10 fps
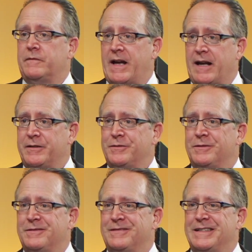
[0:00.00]
Value,
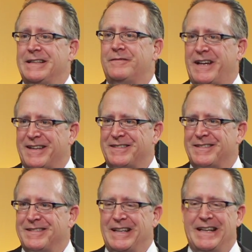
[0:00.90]

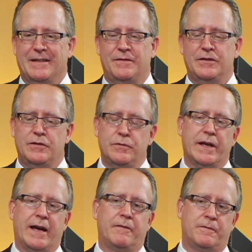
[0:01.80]
invest. And if you do
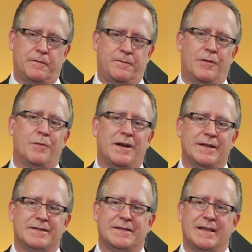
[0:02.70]
that for 4
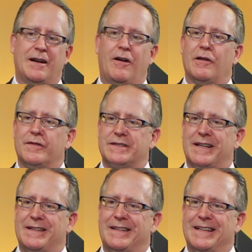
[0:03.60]
months, all of a
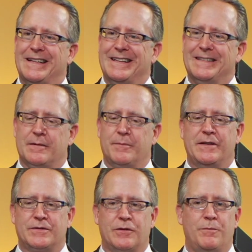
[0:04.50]
sudden,
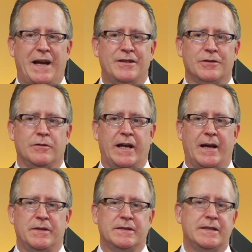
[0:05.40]
something sort of magical
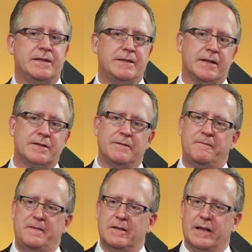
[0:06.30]
happens. It doesn't
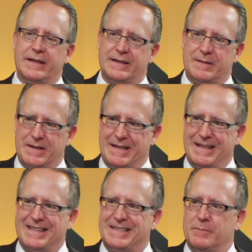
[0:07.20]
feel like
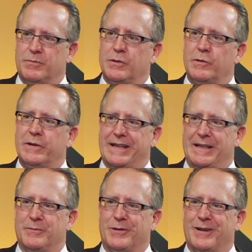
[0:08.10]
that's an employee
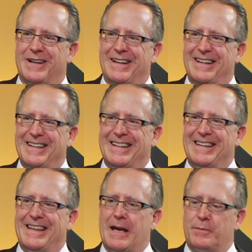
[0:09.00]
anymore.
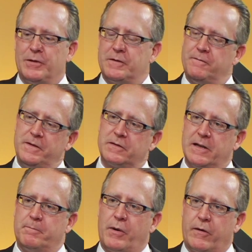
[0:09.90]
That person feels
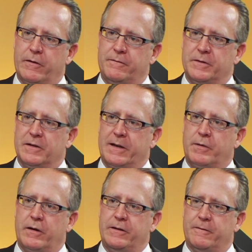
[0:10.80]
like part of you, like
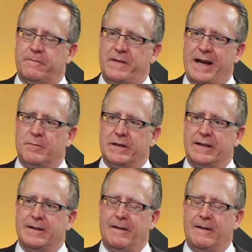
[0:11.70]
part of your family.